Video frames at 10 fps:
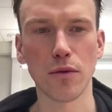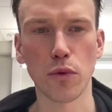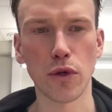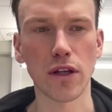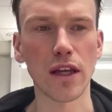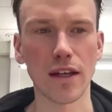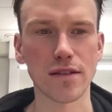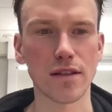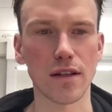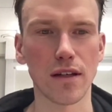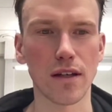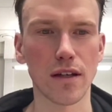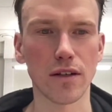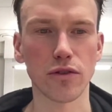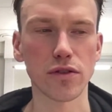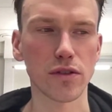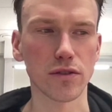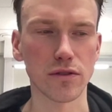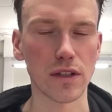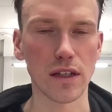working as a
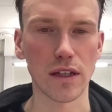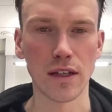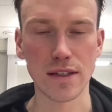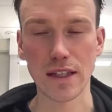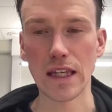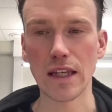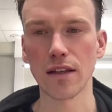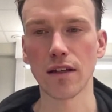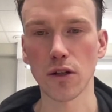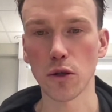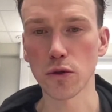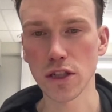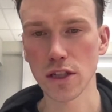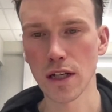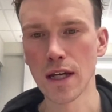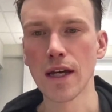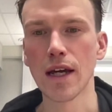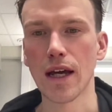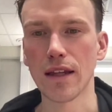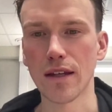cross-country skiing coach.
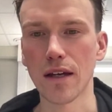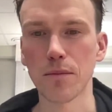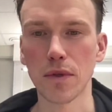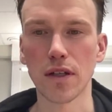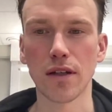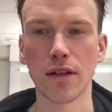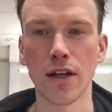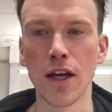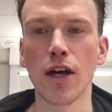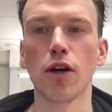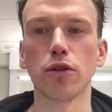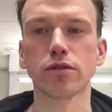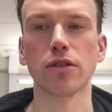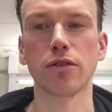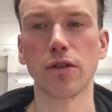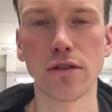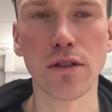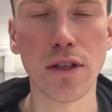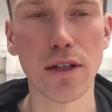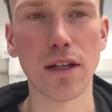And I'm a ultra runner.